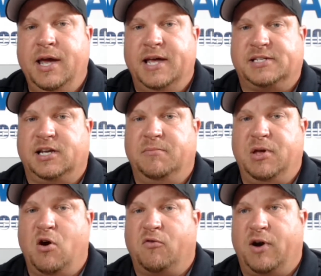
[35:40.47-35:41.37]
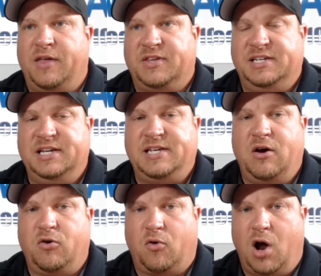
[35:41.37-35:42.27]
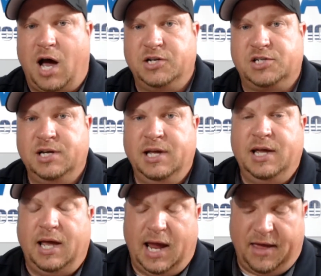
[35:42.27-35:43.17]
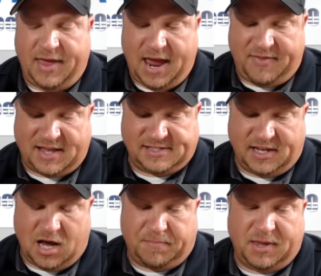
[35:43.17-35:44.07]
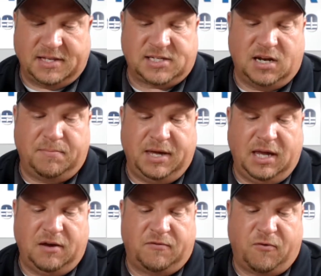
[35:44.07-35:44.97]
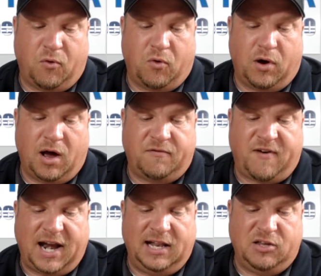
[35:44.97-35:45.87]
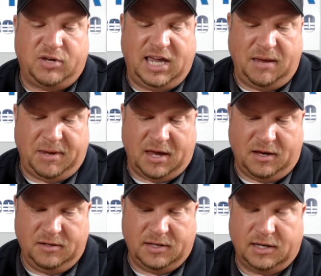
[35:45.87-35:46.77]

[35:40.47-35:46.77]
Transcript: It's going to be over at the Detail Garage, and they have that set up, and it's going to be for fighting leukemia.